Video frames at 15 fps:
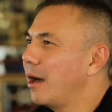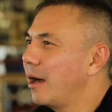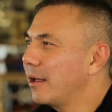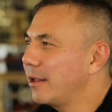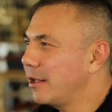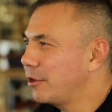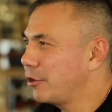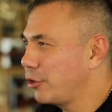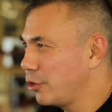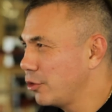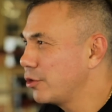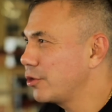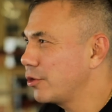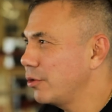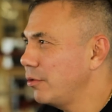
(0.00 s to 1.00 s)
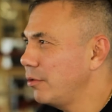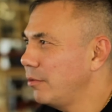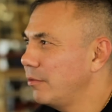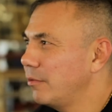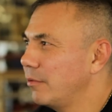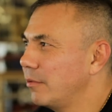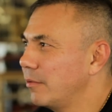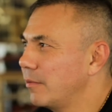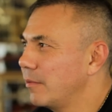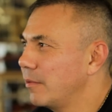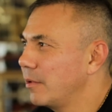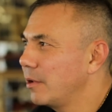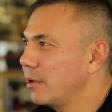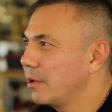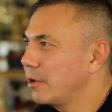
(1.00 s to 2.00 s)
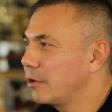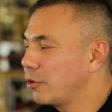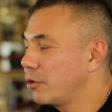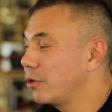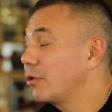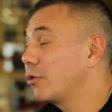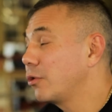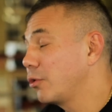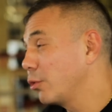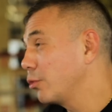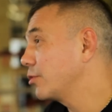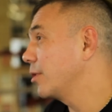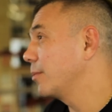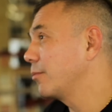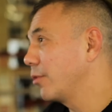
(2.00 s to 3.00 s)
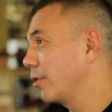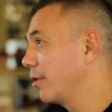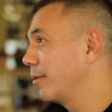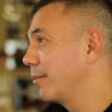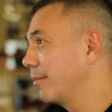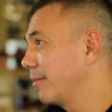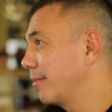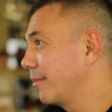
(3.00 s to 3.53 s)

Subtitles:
I get used to it. It took some time.